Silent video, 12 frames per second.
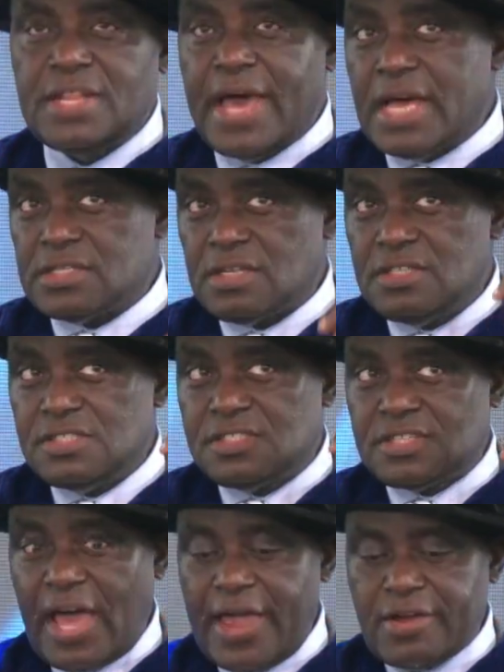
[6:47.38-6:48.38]
that
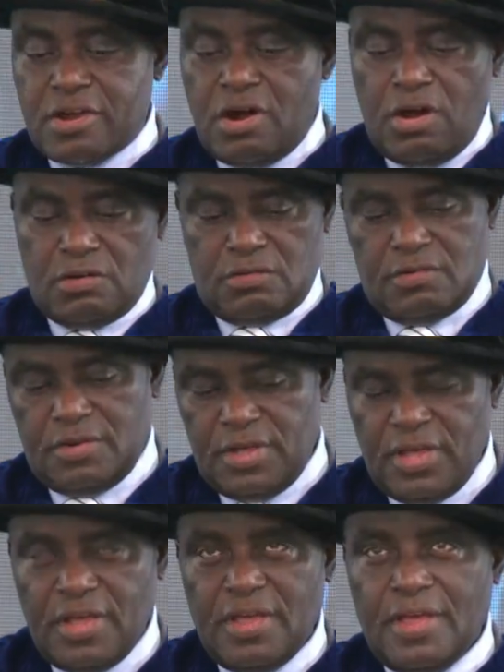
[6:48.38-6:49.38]
Zycon,
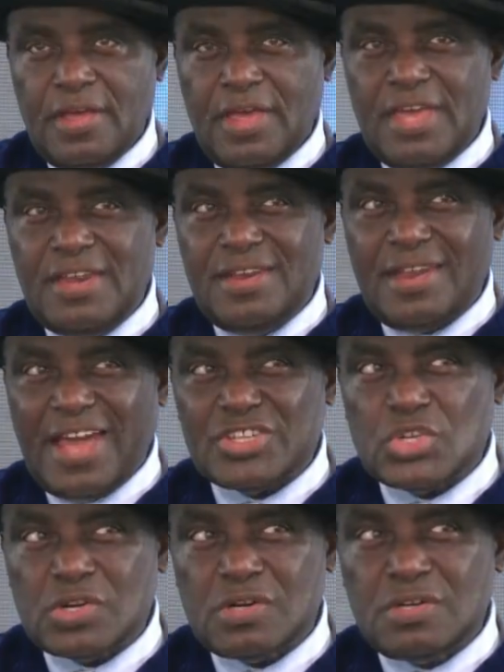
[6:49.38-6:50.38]
a
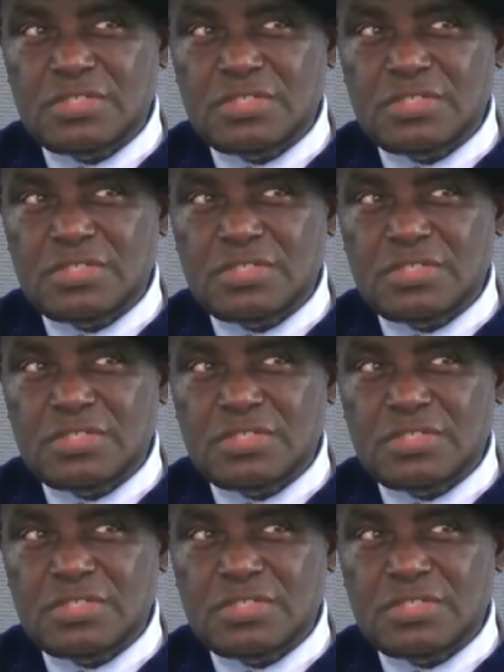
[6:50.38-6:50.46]
natural